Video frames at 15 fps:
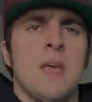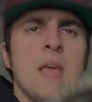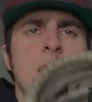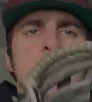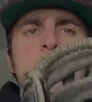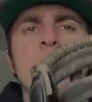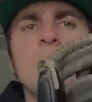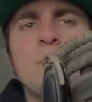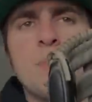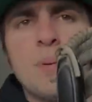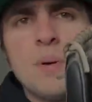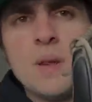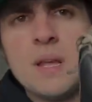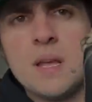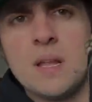And you can
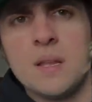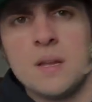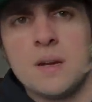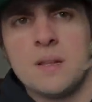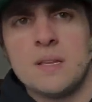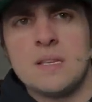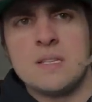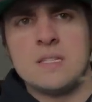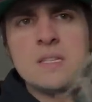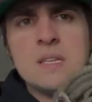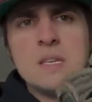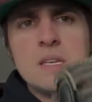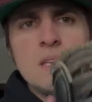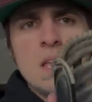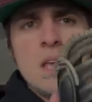pretty clearly
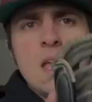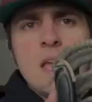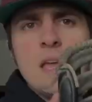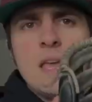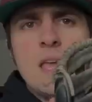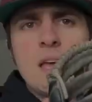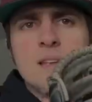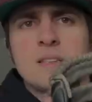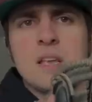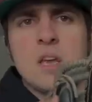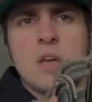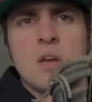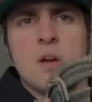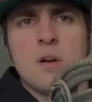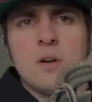see he has like a
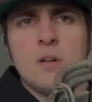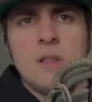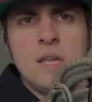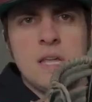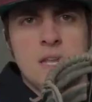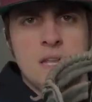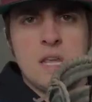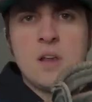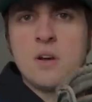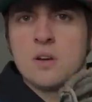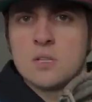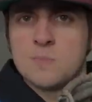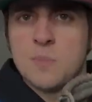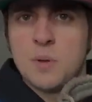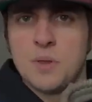curl in. He
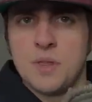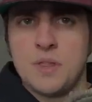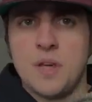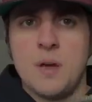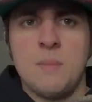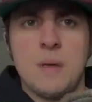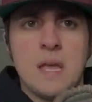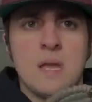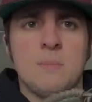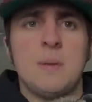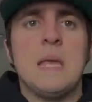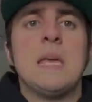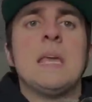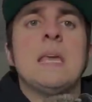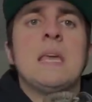curls both thumb and
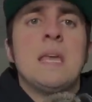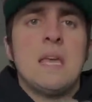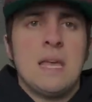pinky